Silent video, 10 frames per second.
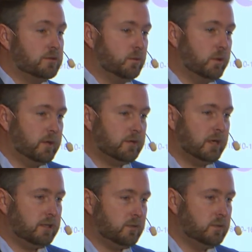So we will
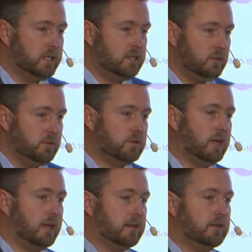try to reuse
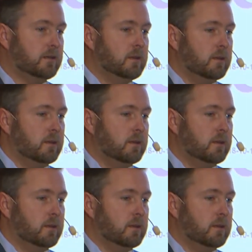that,